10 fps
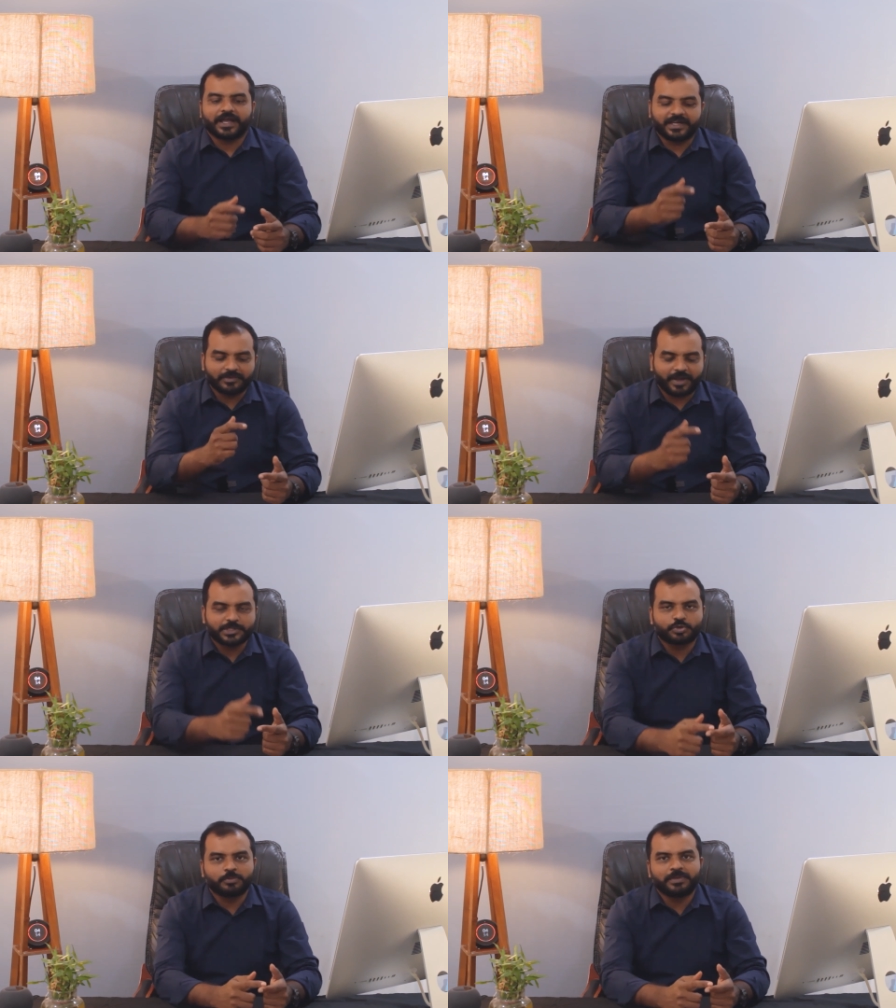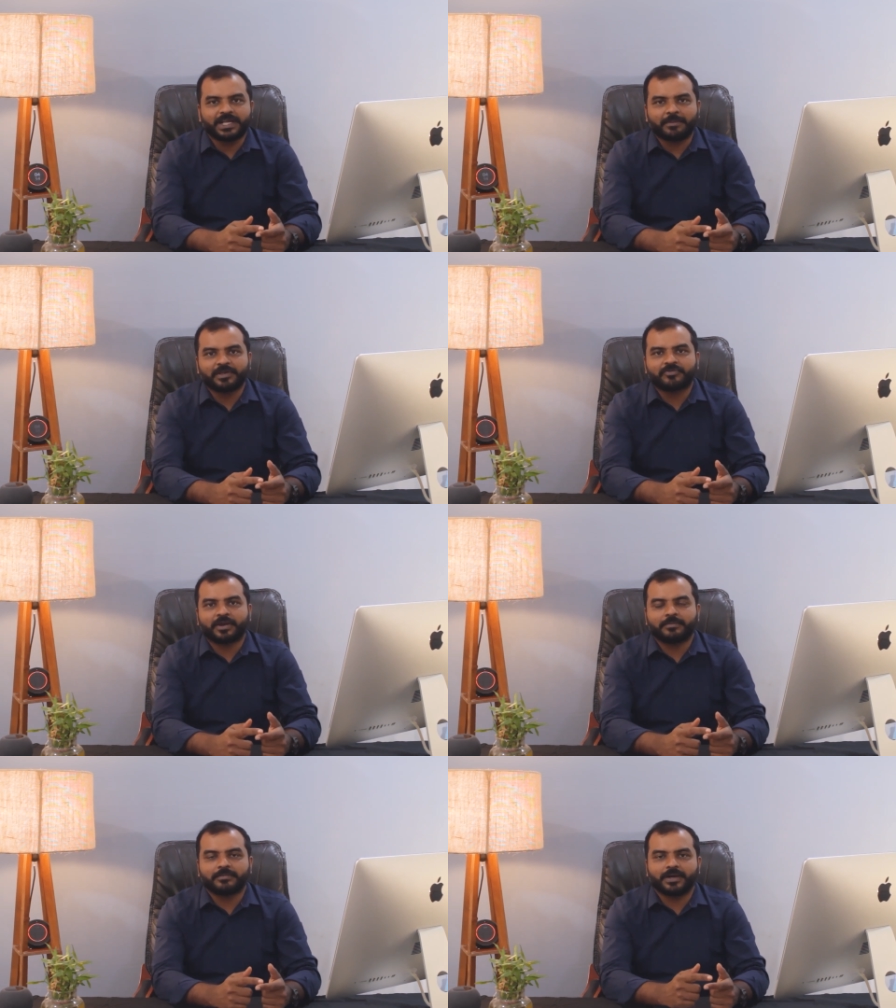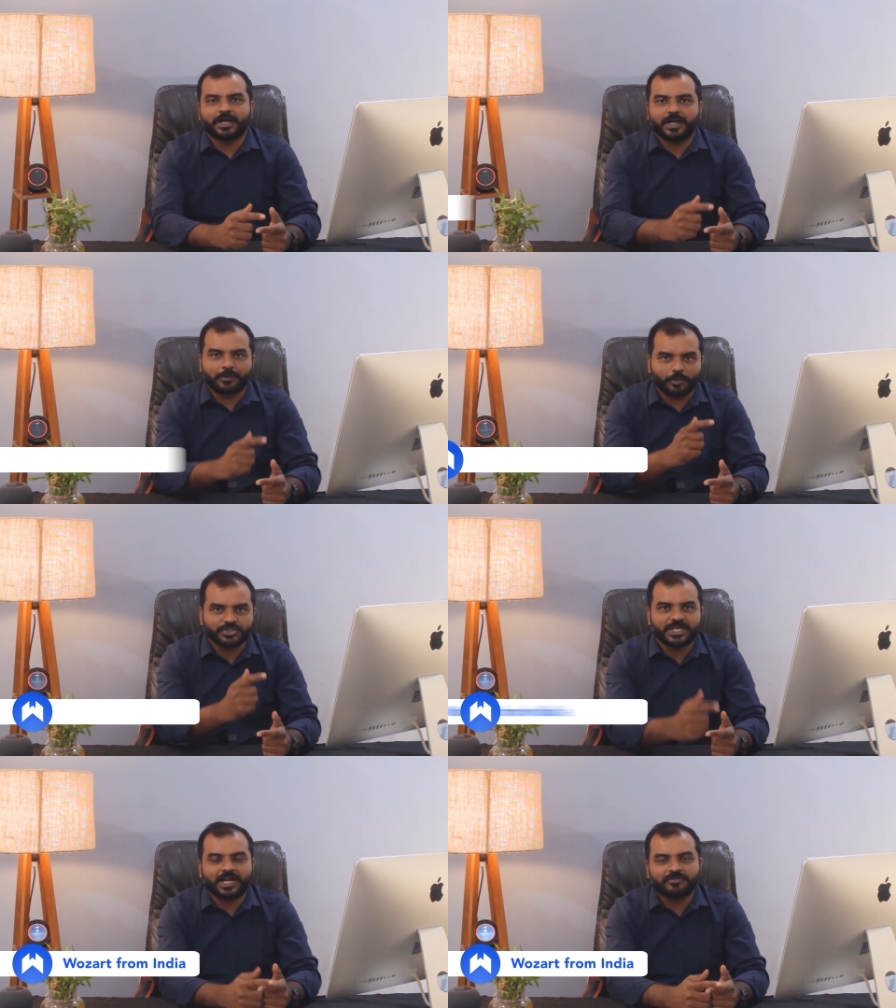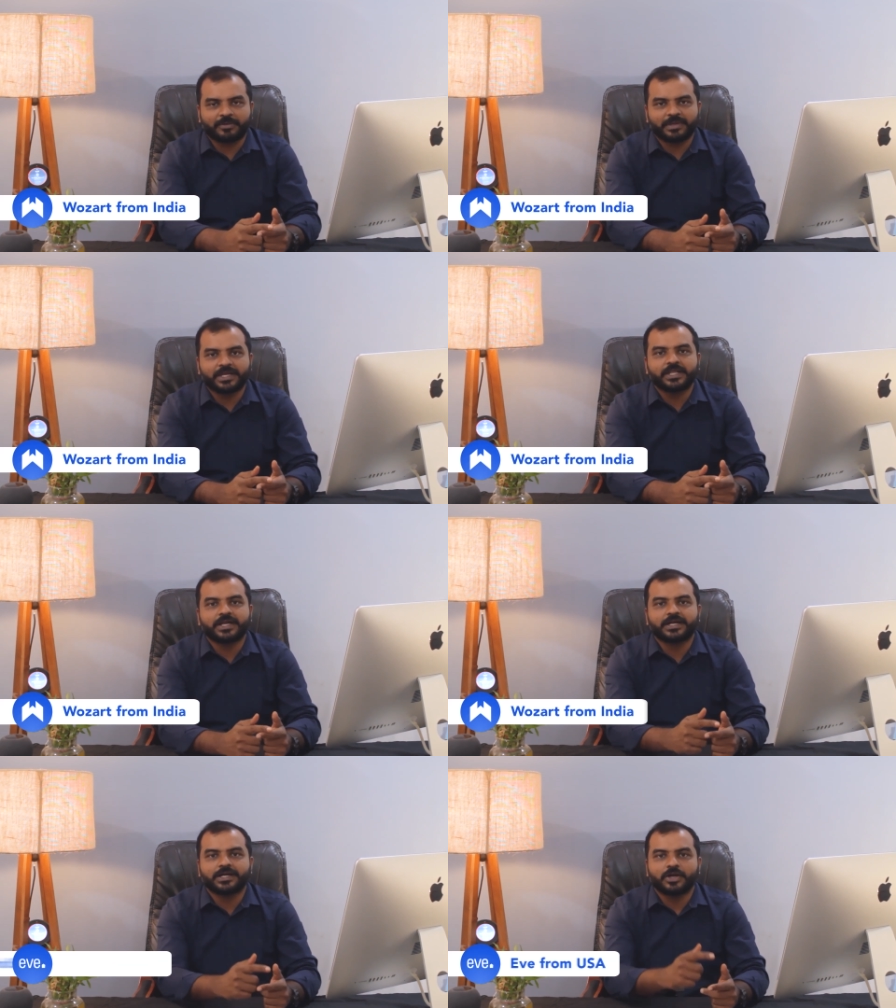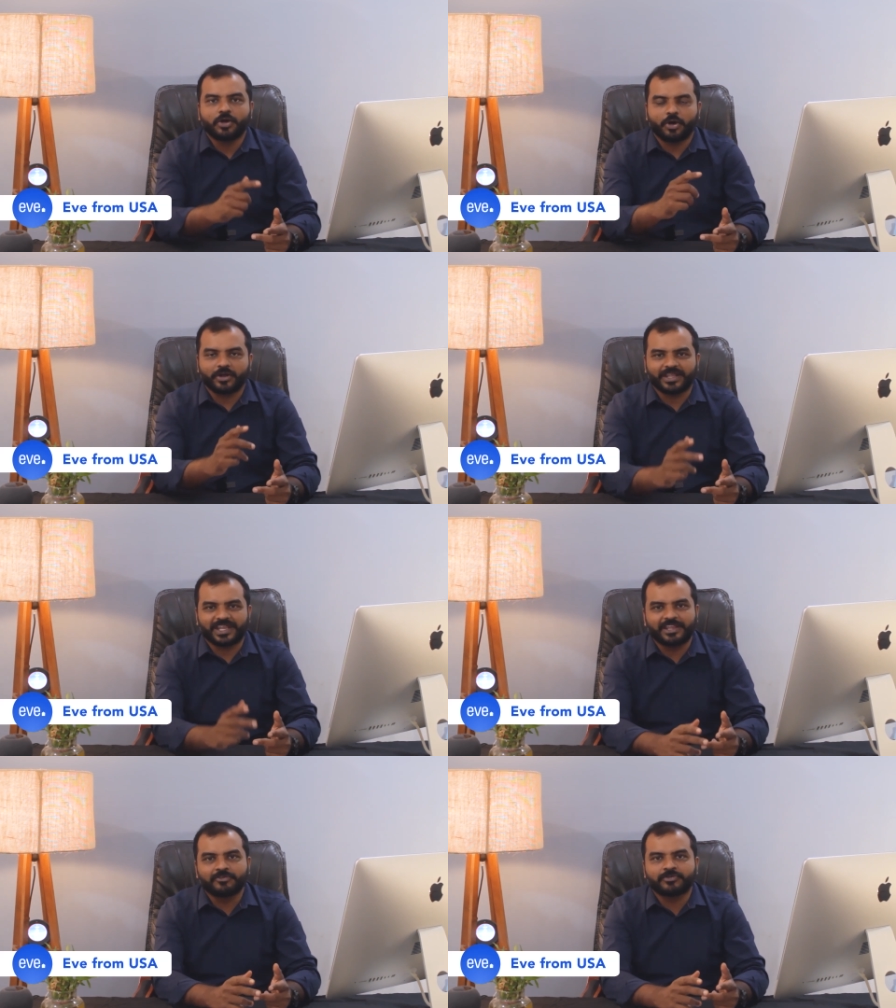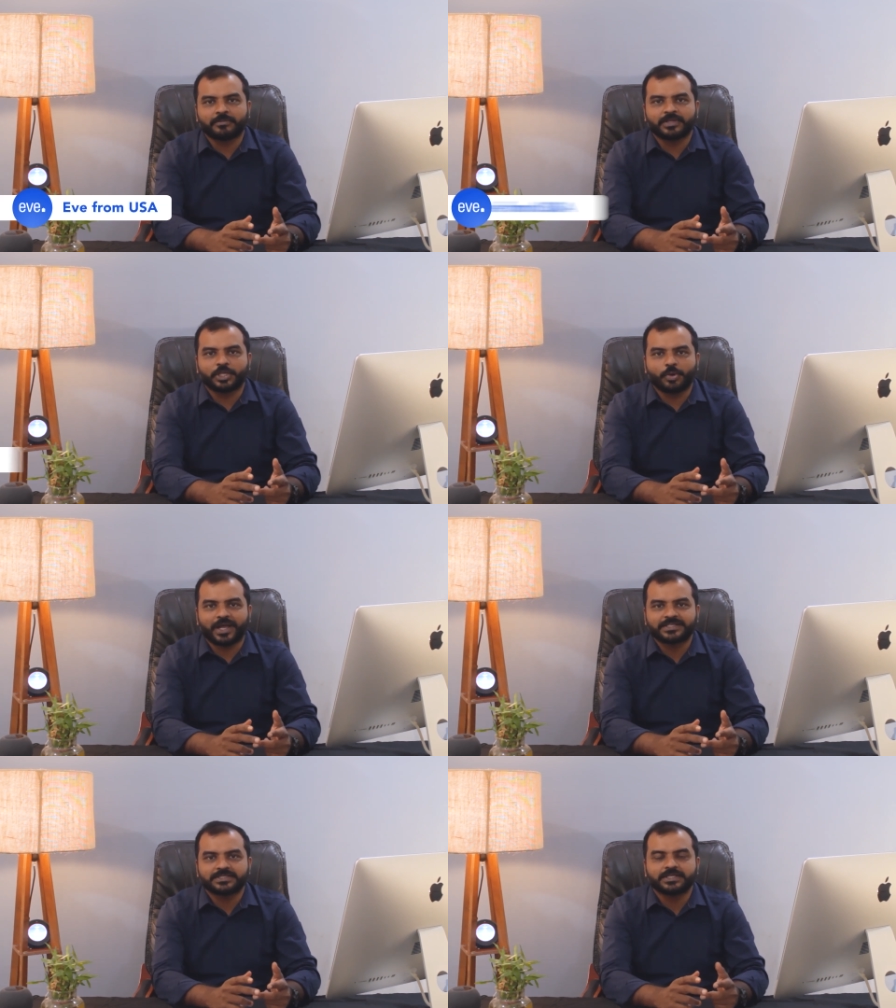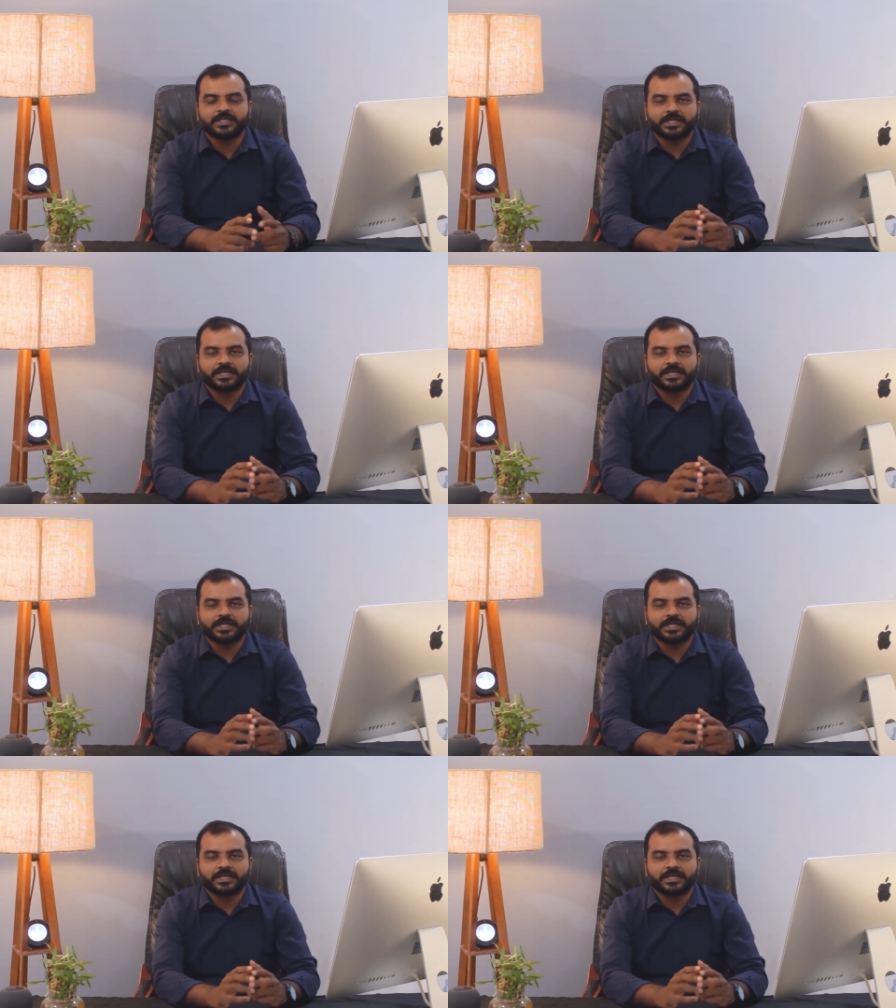A device could be coming from Bosart from India or Eve from the US.